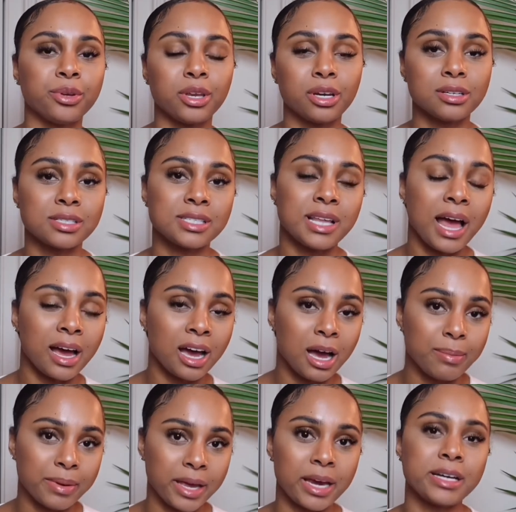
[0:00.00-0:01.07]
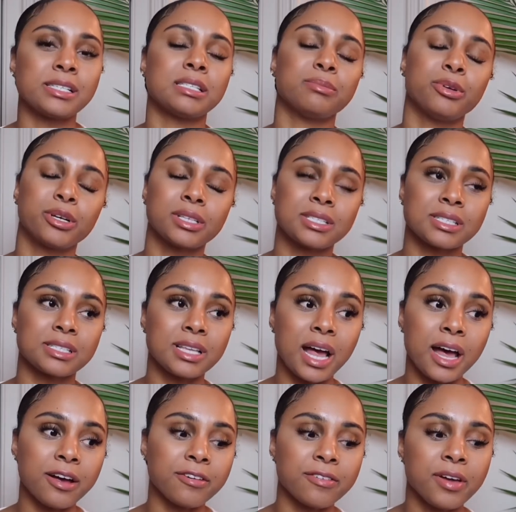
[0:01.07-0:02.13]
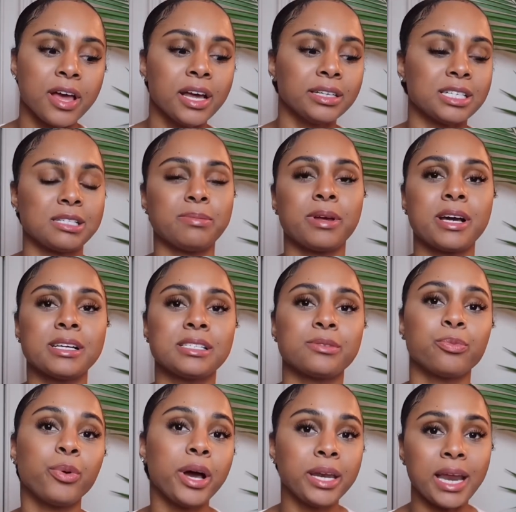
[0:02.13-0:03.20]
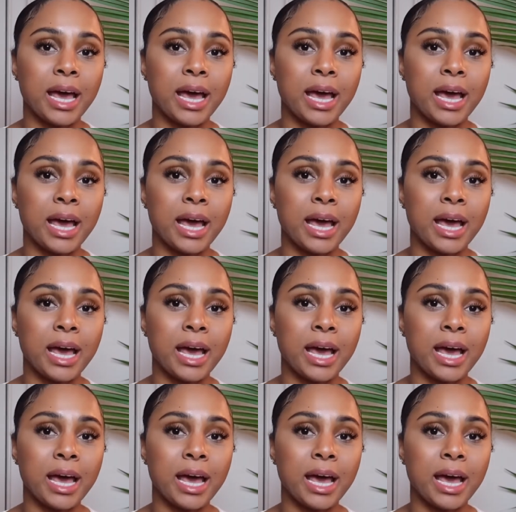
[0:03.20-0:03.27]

you know, stock up and carry some more stuff just because one,